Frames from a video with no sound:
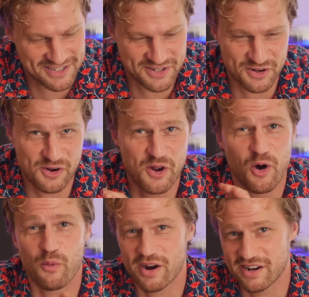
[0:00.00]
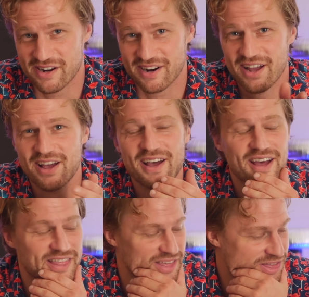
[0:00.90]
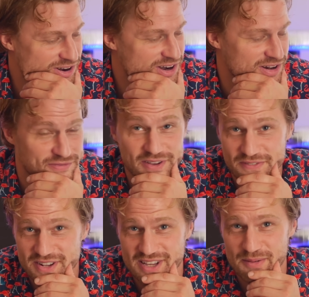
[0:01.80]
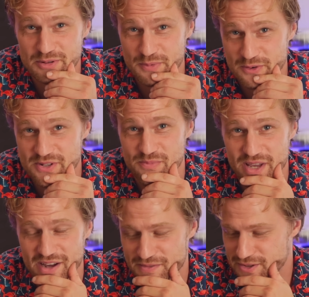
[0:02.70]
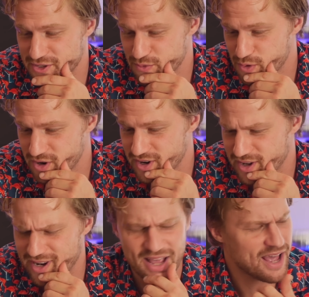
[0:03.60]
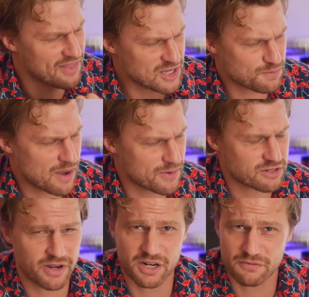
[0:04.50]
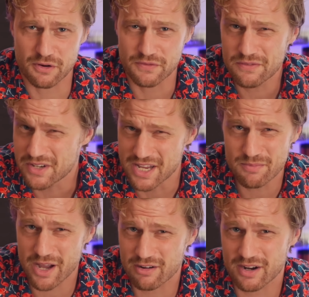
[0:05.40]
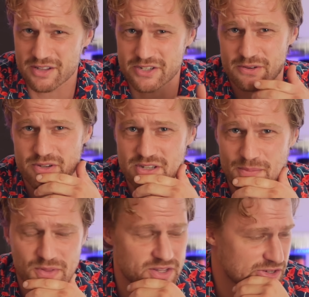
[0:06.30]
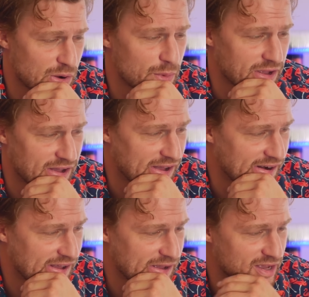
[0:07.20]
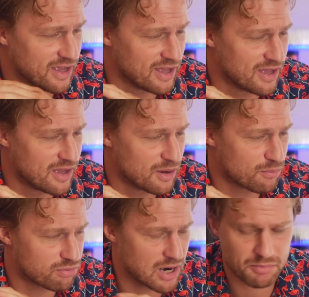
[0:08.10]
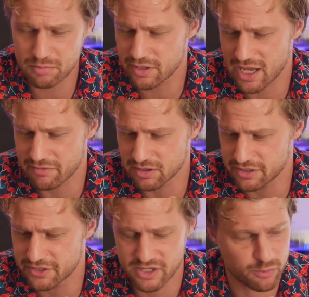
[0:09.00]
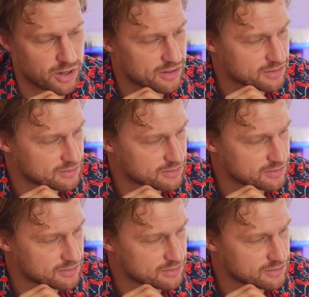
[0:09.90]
is nowhere near the 30 to 50 I'm supposed to be at for this to work. And this pump is rated for 15 microns, so something's going on. I probably have a leak somewhere.